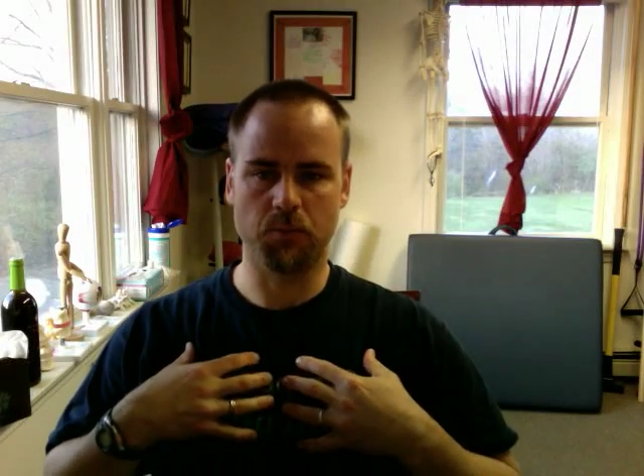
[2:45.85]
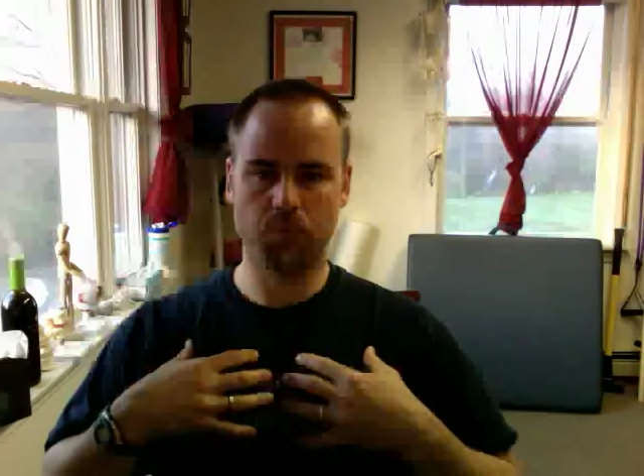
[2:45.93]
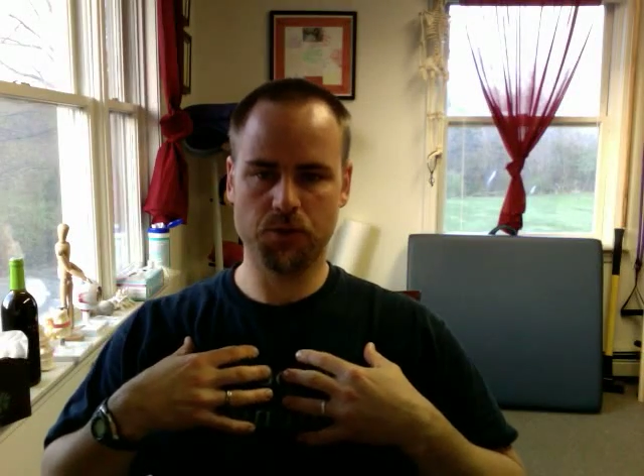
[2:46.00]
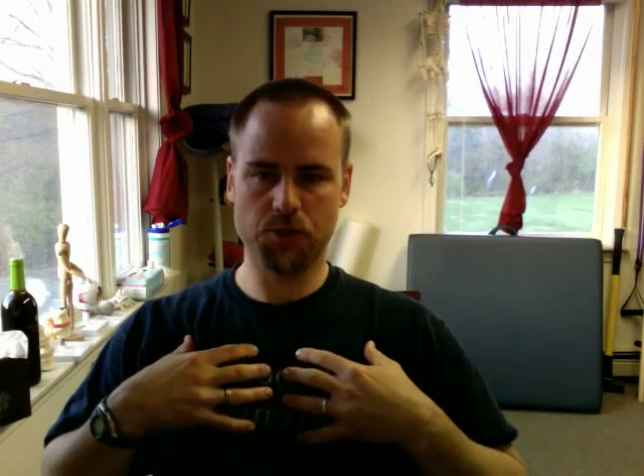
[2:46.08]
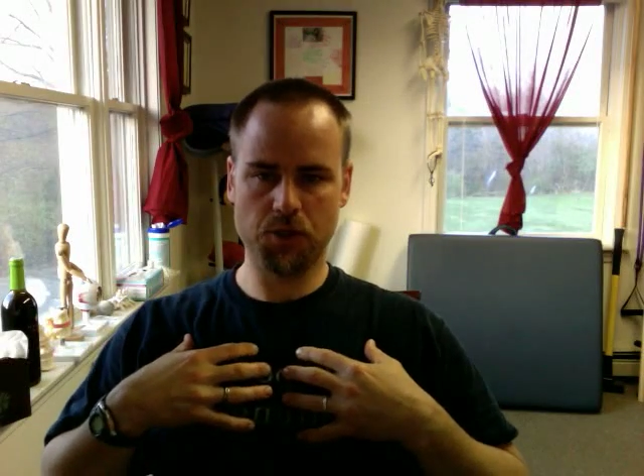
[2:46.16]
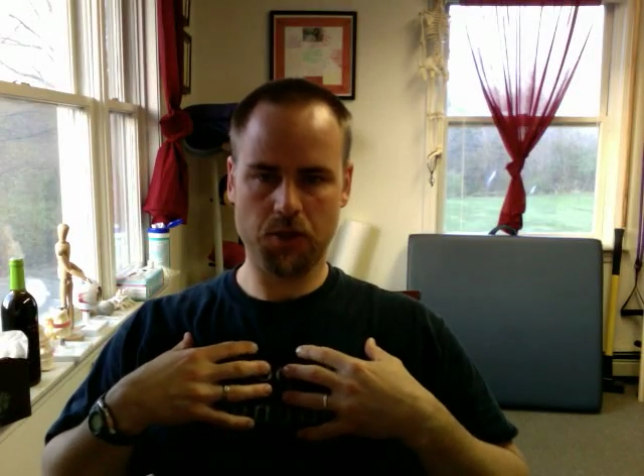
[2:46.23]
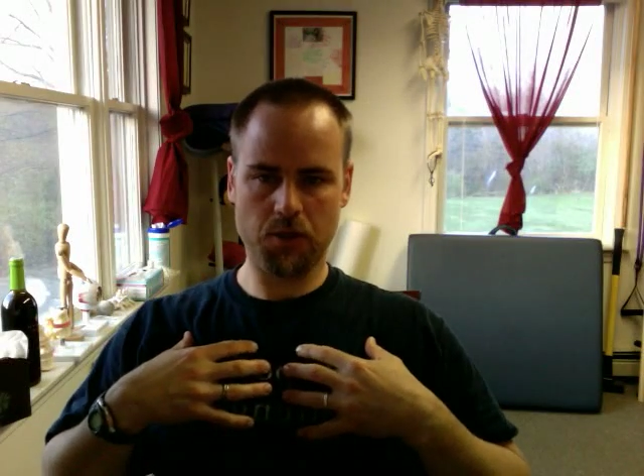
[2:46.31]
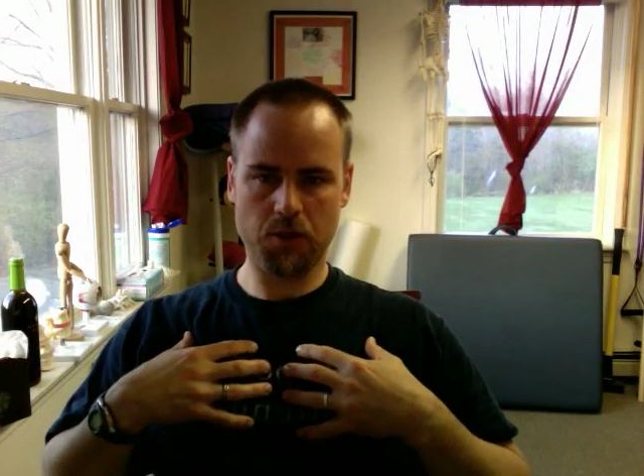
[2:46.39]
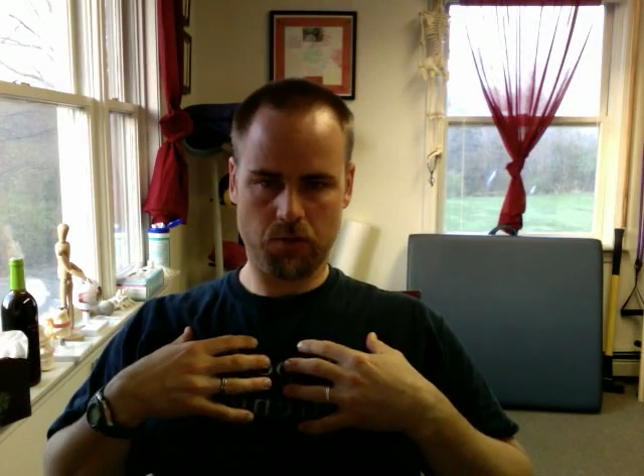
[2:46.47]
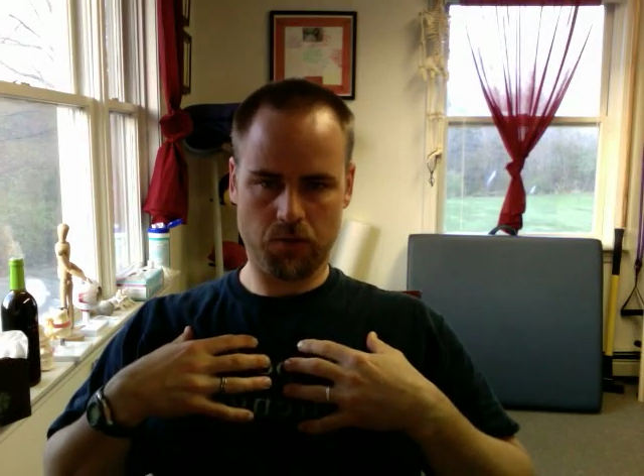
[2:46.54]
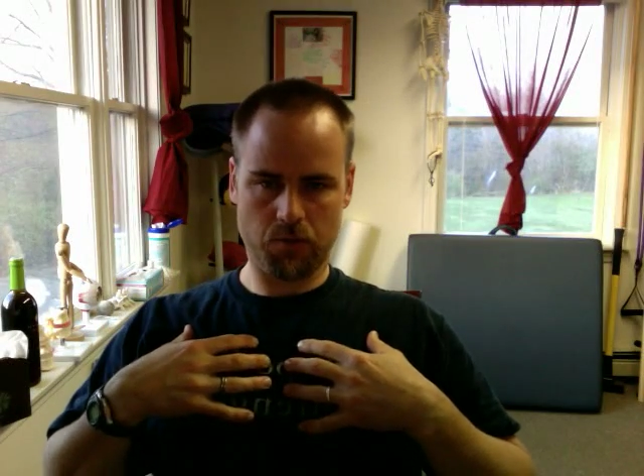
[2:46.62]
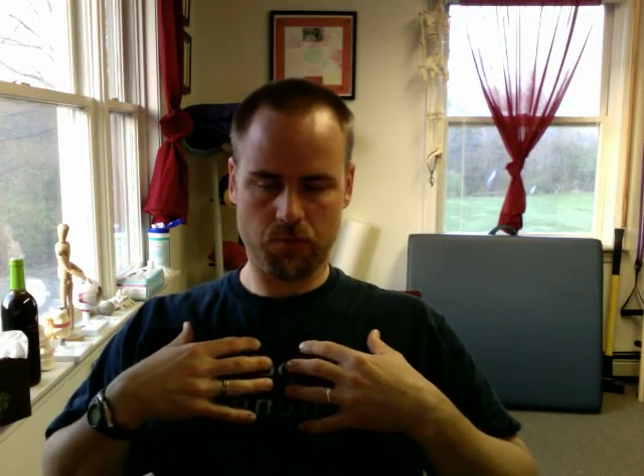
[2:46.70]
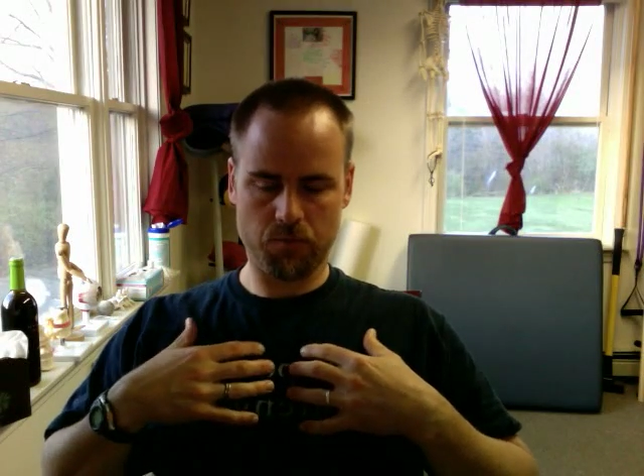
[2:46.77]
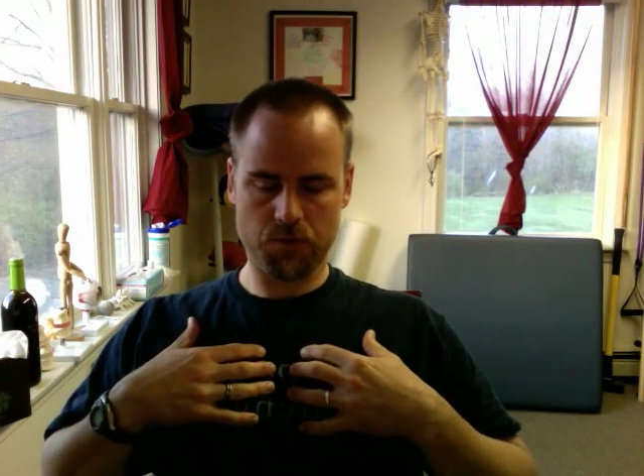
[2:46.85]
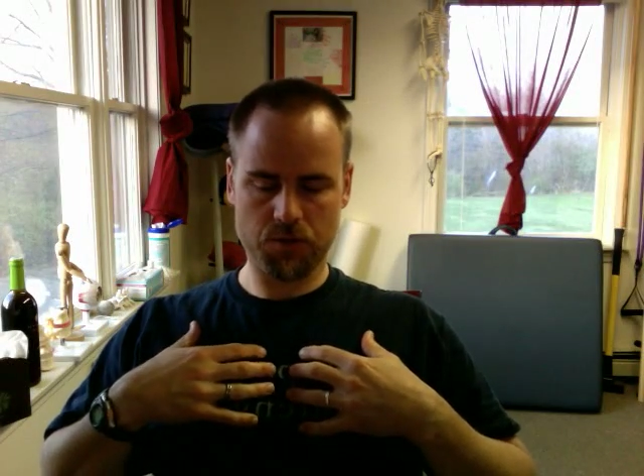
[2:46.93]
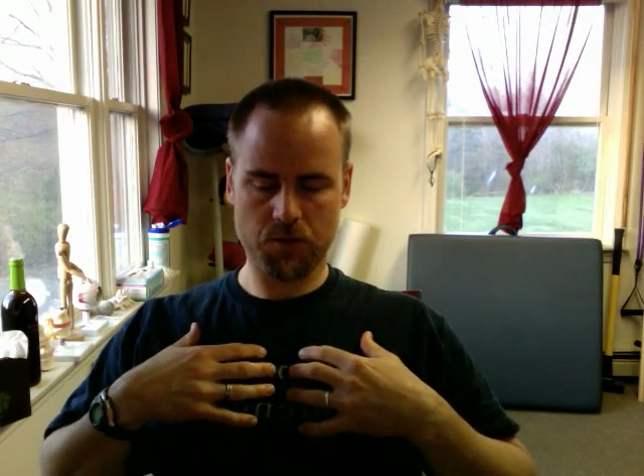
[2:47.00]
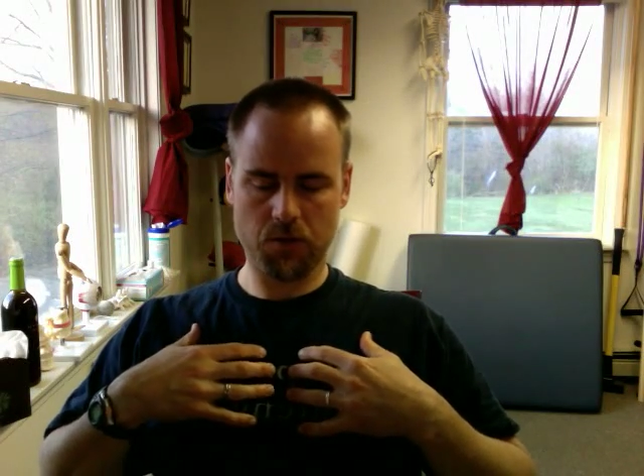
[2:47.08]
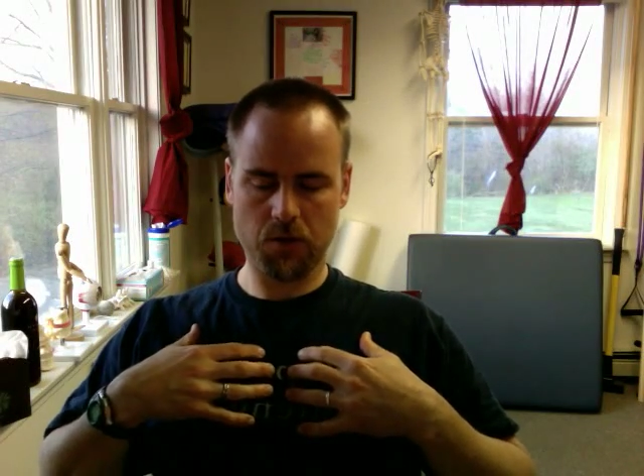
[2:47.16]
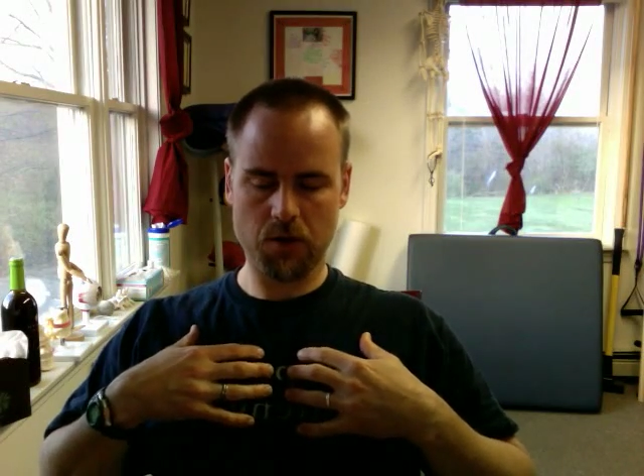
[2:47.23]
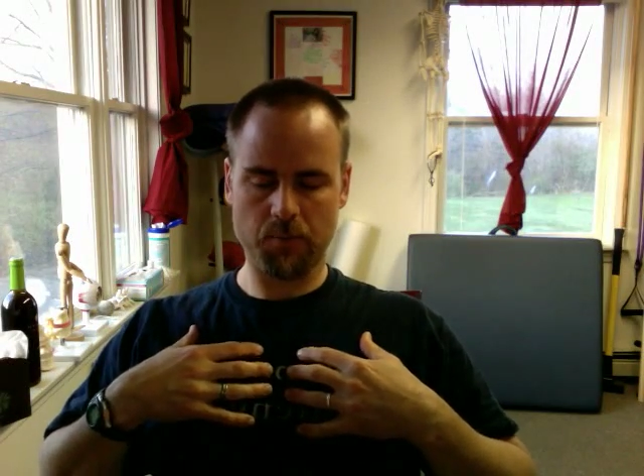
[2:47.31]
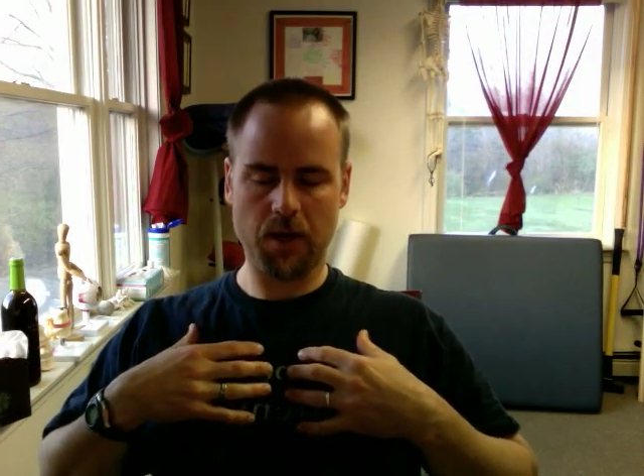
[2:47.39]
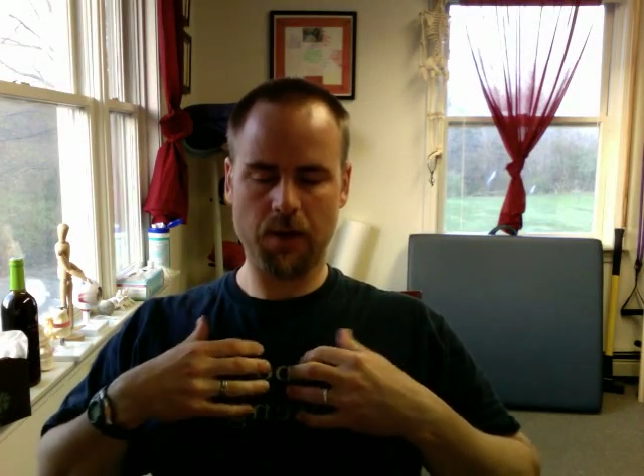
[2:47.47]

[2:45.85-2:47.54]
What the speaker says: pushing your sternum